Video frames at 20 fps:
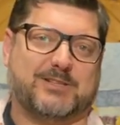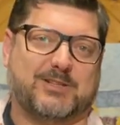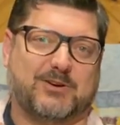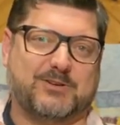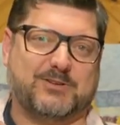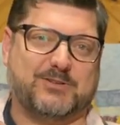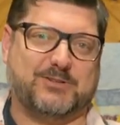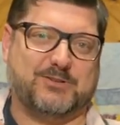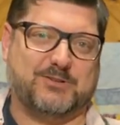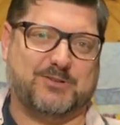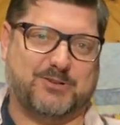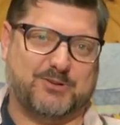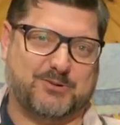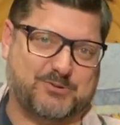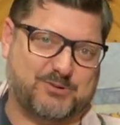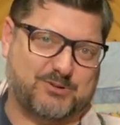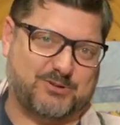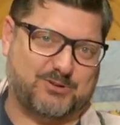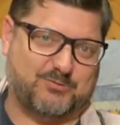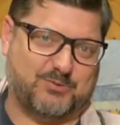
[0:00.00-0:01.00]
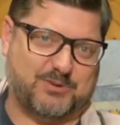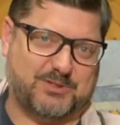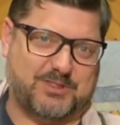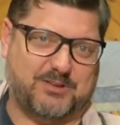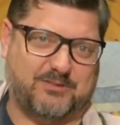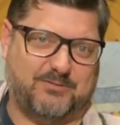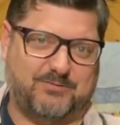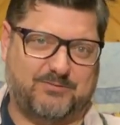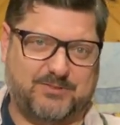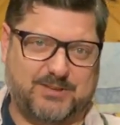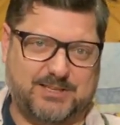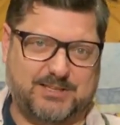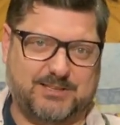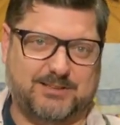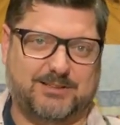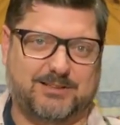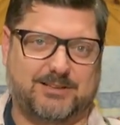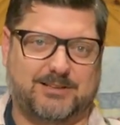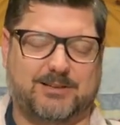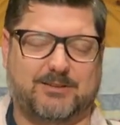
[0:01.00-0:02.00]
long as you know sort of what the
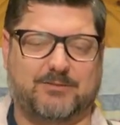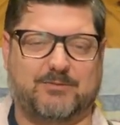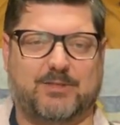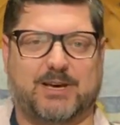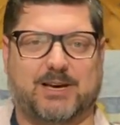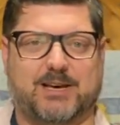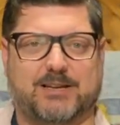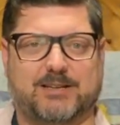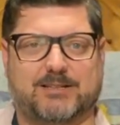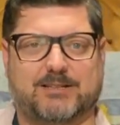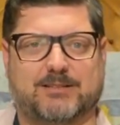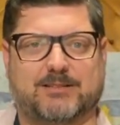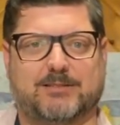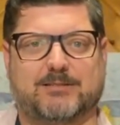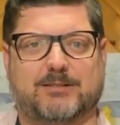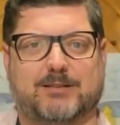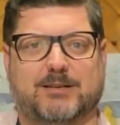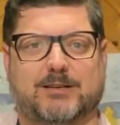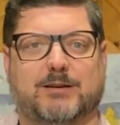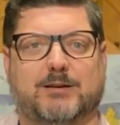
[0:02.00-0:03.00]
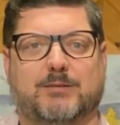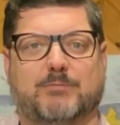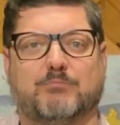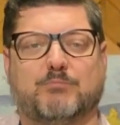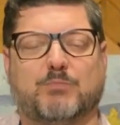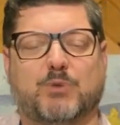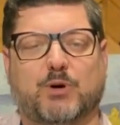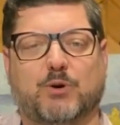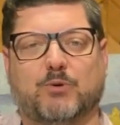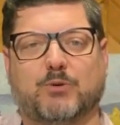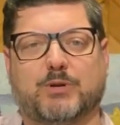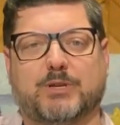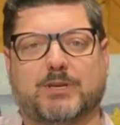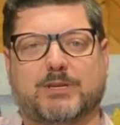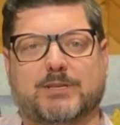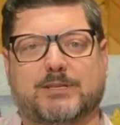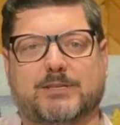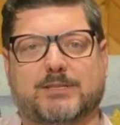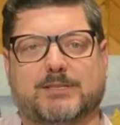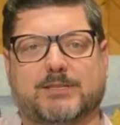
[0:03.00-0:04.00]
feel of that mode
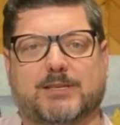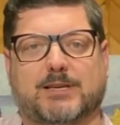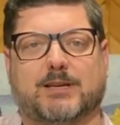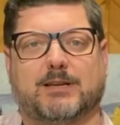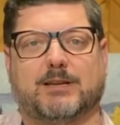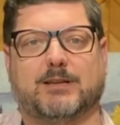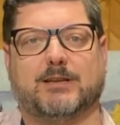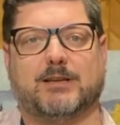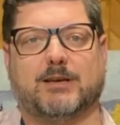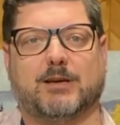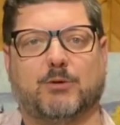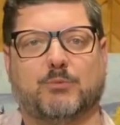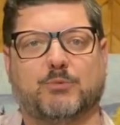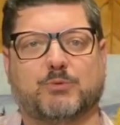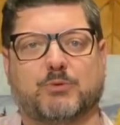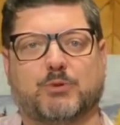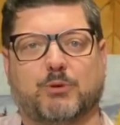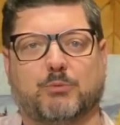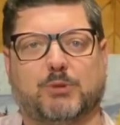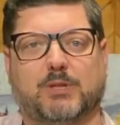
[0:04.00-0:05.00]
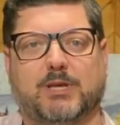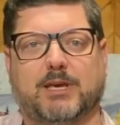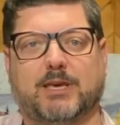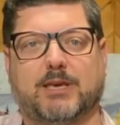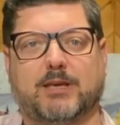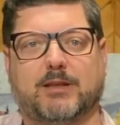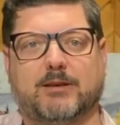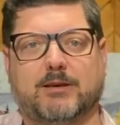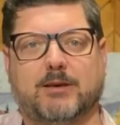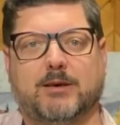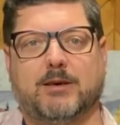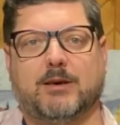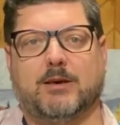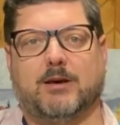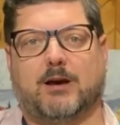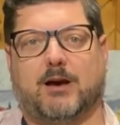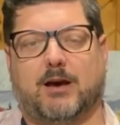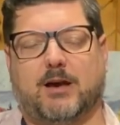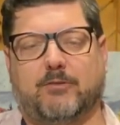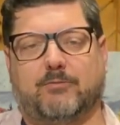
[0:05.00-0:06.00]
is, and it helps when you're playing it.
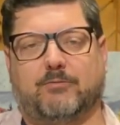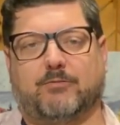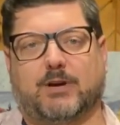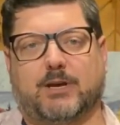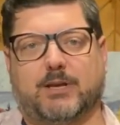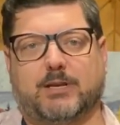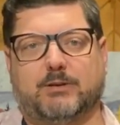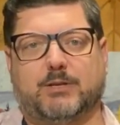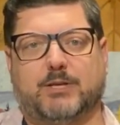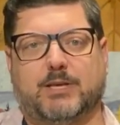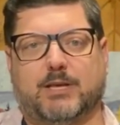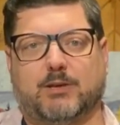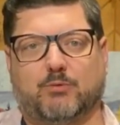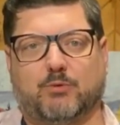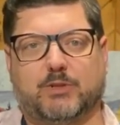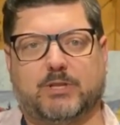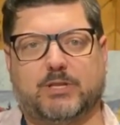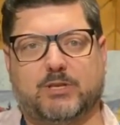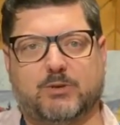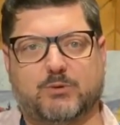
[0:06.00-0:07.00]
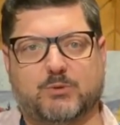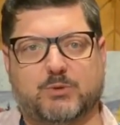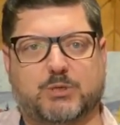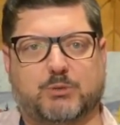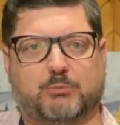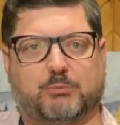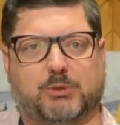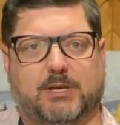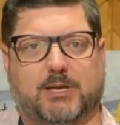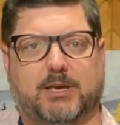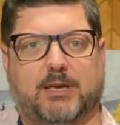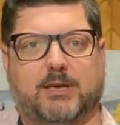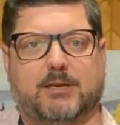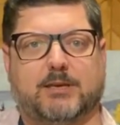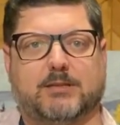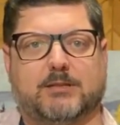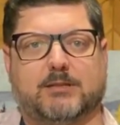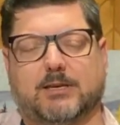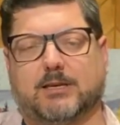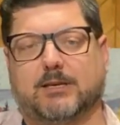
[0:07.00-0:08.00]
I find you get really used to playing
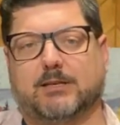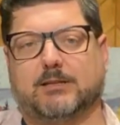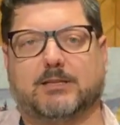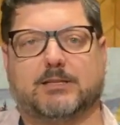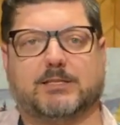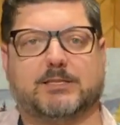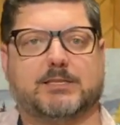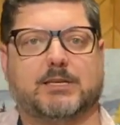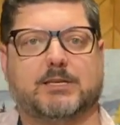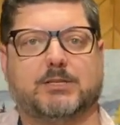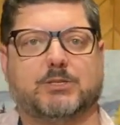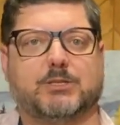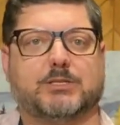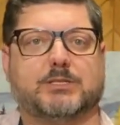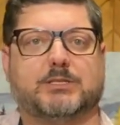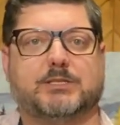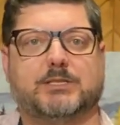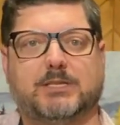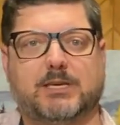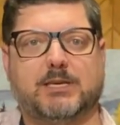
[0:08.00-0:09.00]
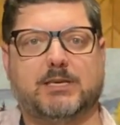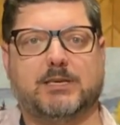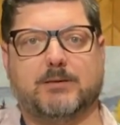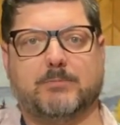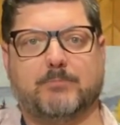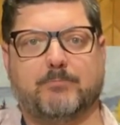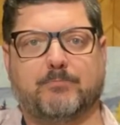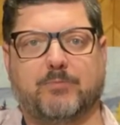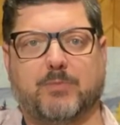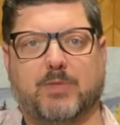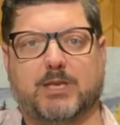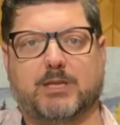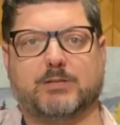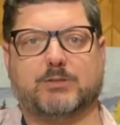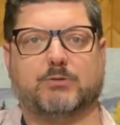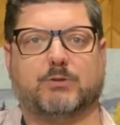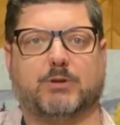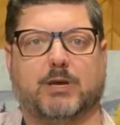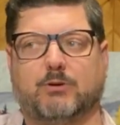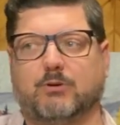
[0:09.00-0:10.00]
in, like, let's say just D. And
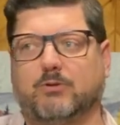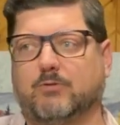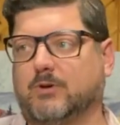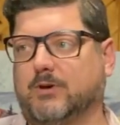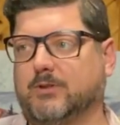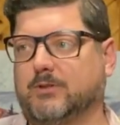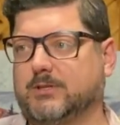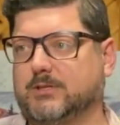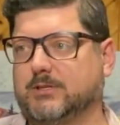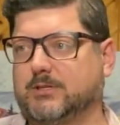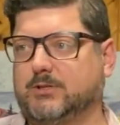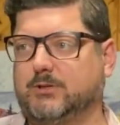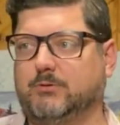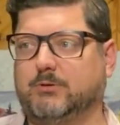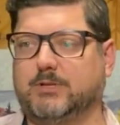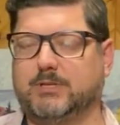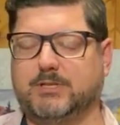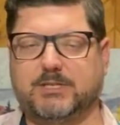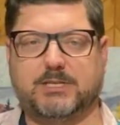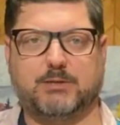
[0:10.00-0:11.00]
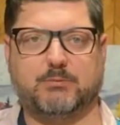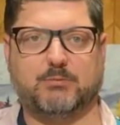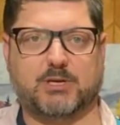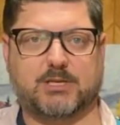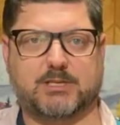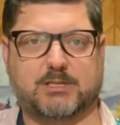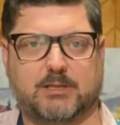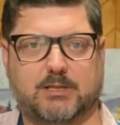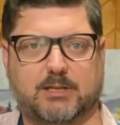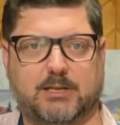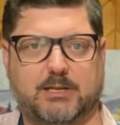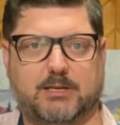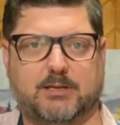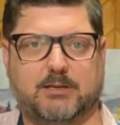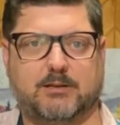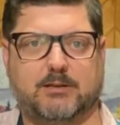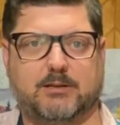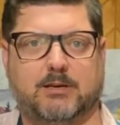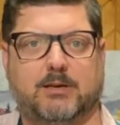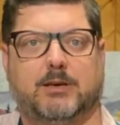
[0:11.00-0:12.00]
so now you've got this tune in D
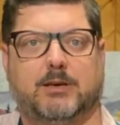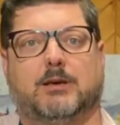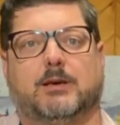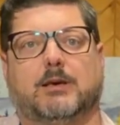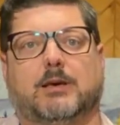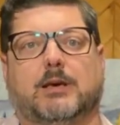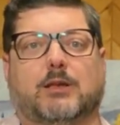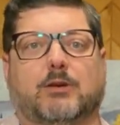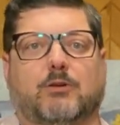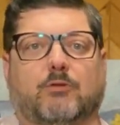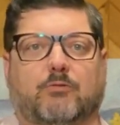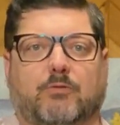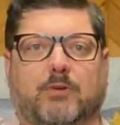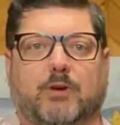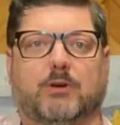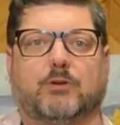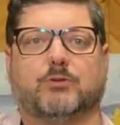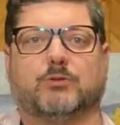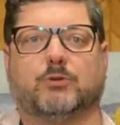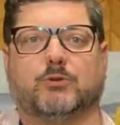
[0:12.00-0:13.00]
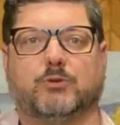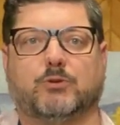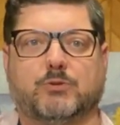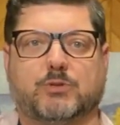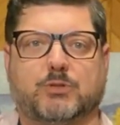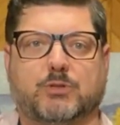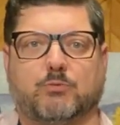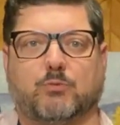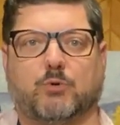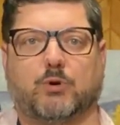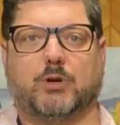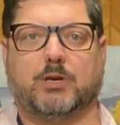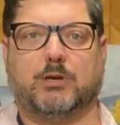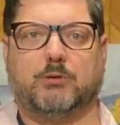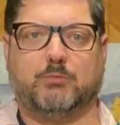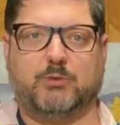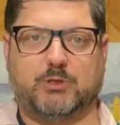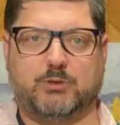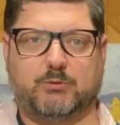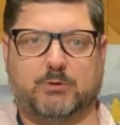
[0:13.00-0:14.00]
Mixolydian, and your fingers are used to working
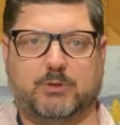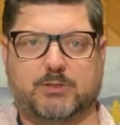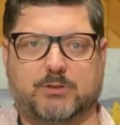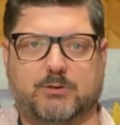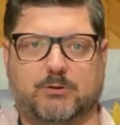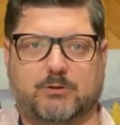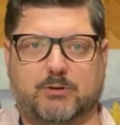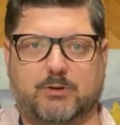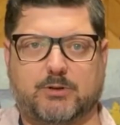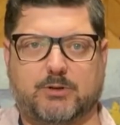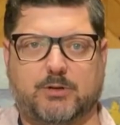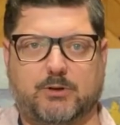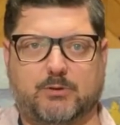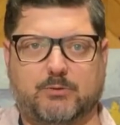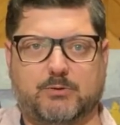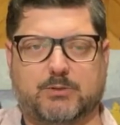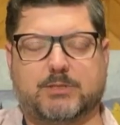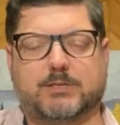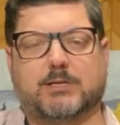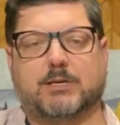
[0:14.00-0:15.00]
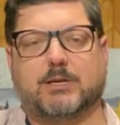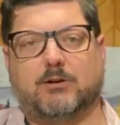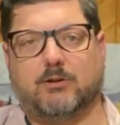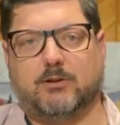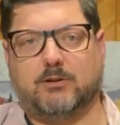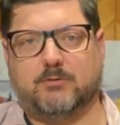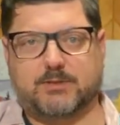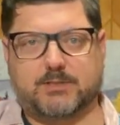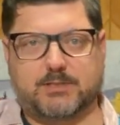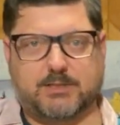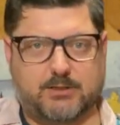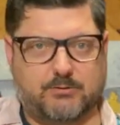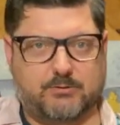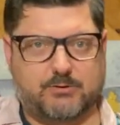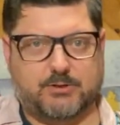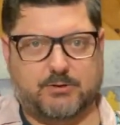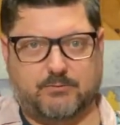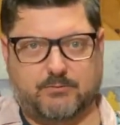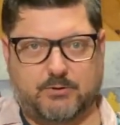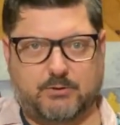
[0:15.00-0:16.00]
between certain notes, and all of a sudden there's
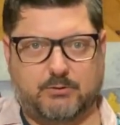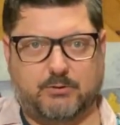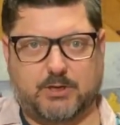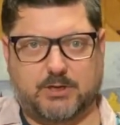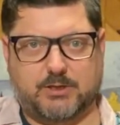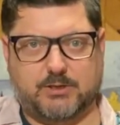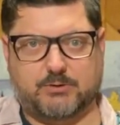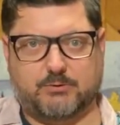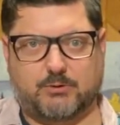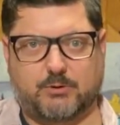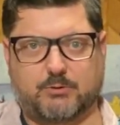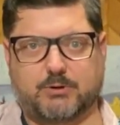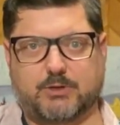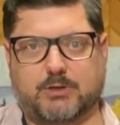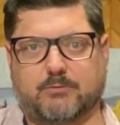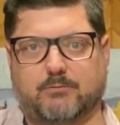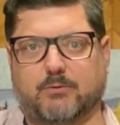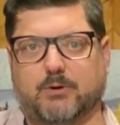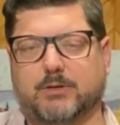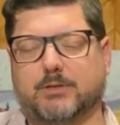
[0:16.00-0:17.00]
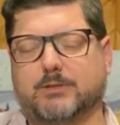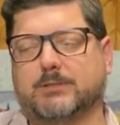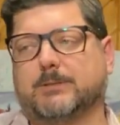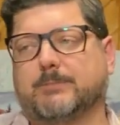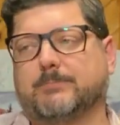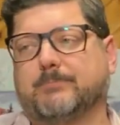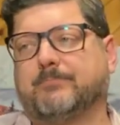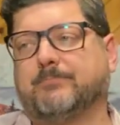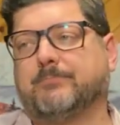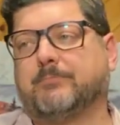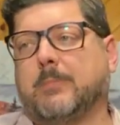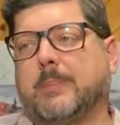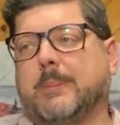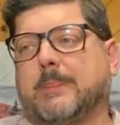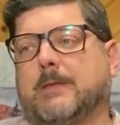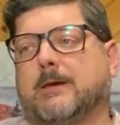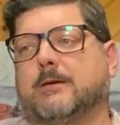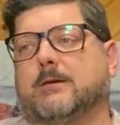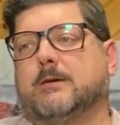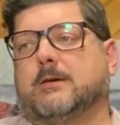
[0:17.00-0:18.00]
a few things thrown different.
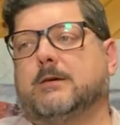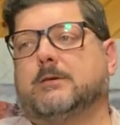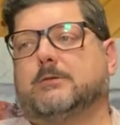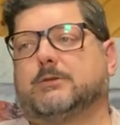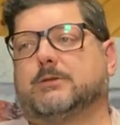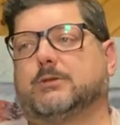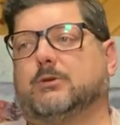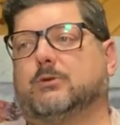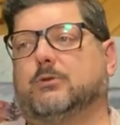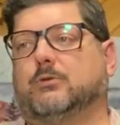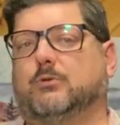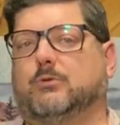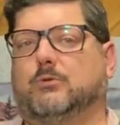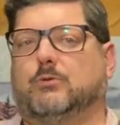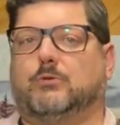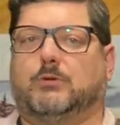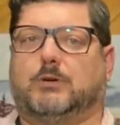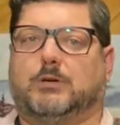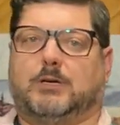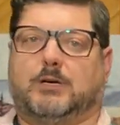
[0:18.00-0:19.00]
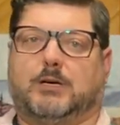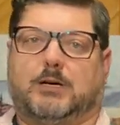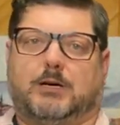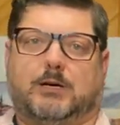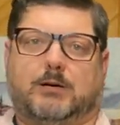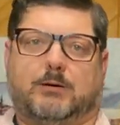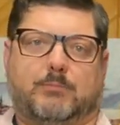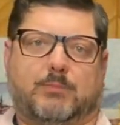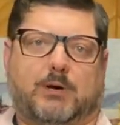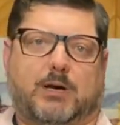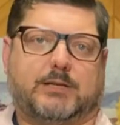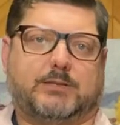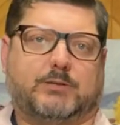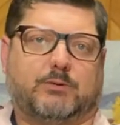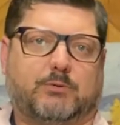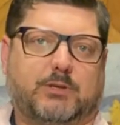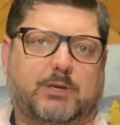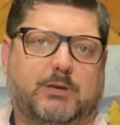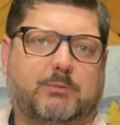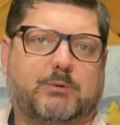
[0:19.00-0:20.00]
So I
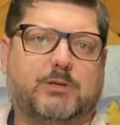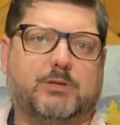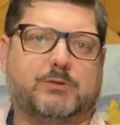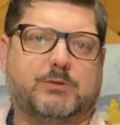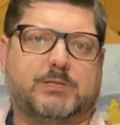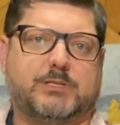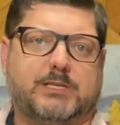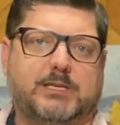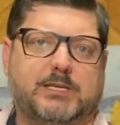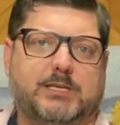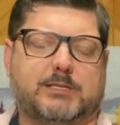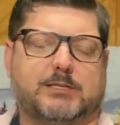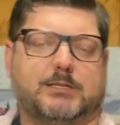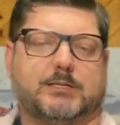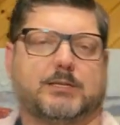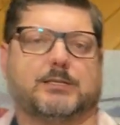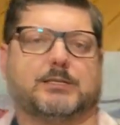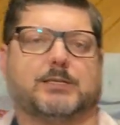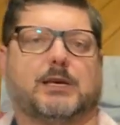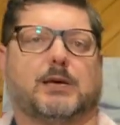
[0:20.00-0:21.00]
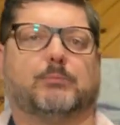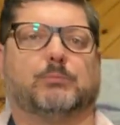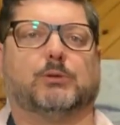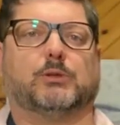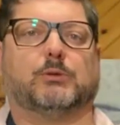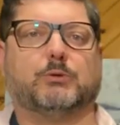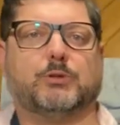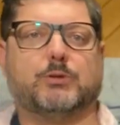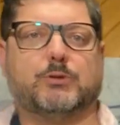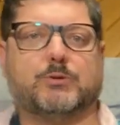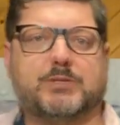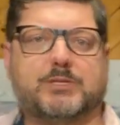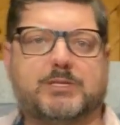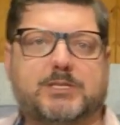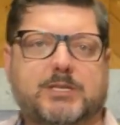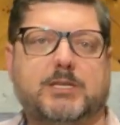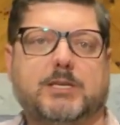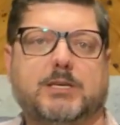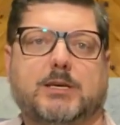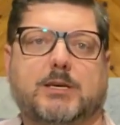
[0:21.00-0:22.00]
don't think I'm going to use D as an example. We'll use
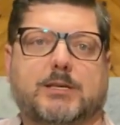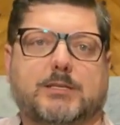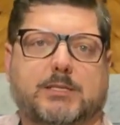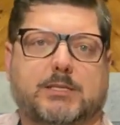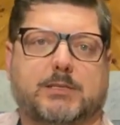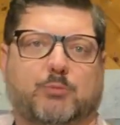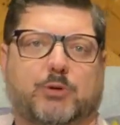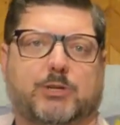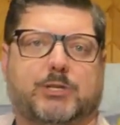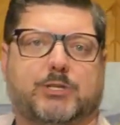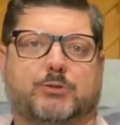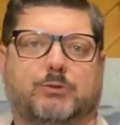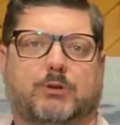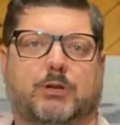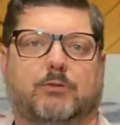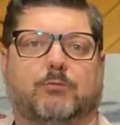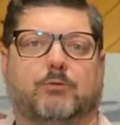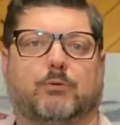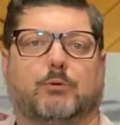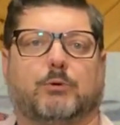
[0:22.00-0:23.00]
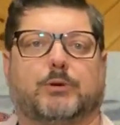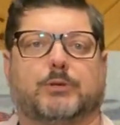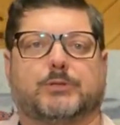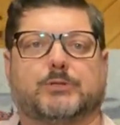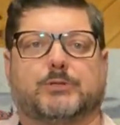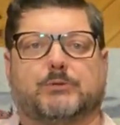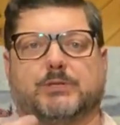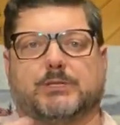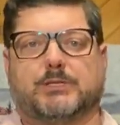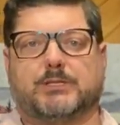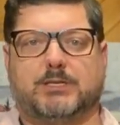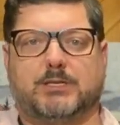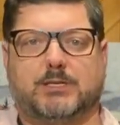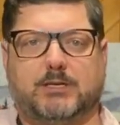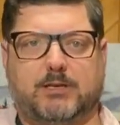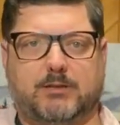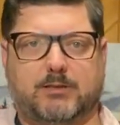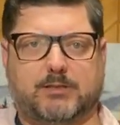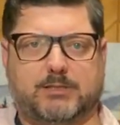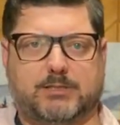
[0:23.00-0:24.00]
C because it's pretty straightforward. So
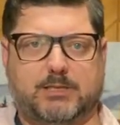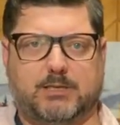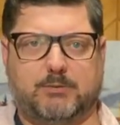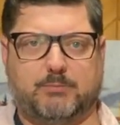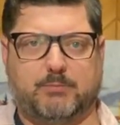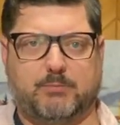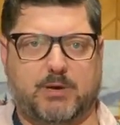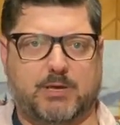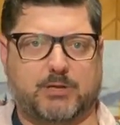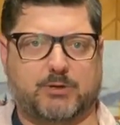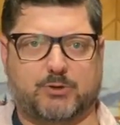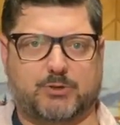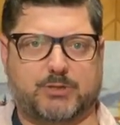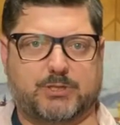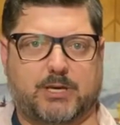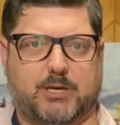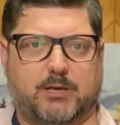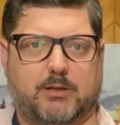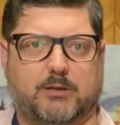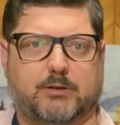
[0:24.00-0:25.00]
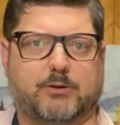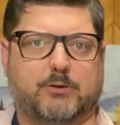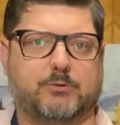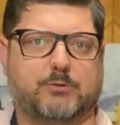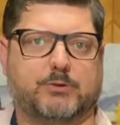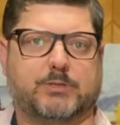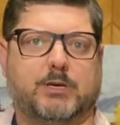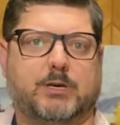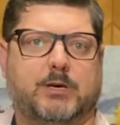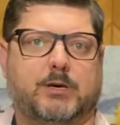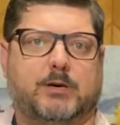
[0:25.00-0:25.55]
C, the C major scale goes